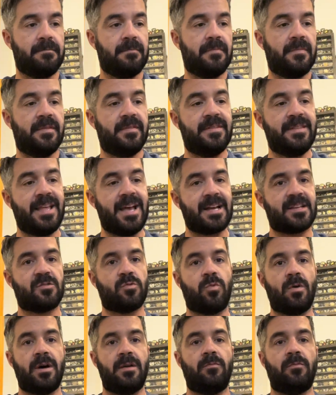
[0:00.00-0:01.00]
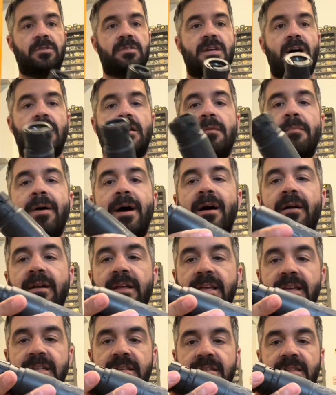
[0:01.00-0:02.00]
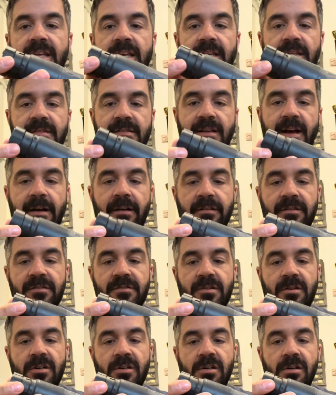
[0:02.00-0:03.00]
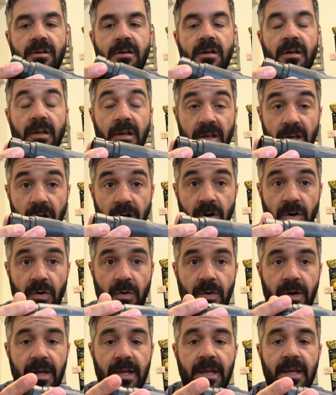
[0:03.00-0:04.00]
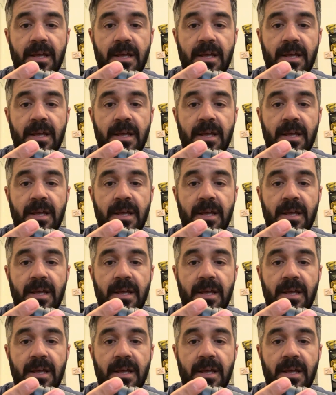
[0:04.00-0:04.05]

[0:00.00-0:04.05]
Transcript: Next one we'll talk about is the Silencer Co.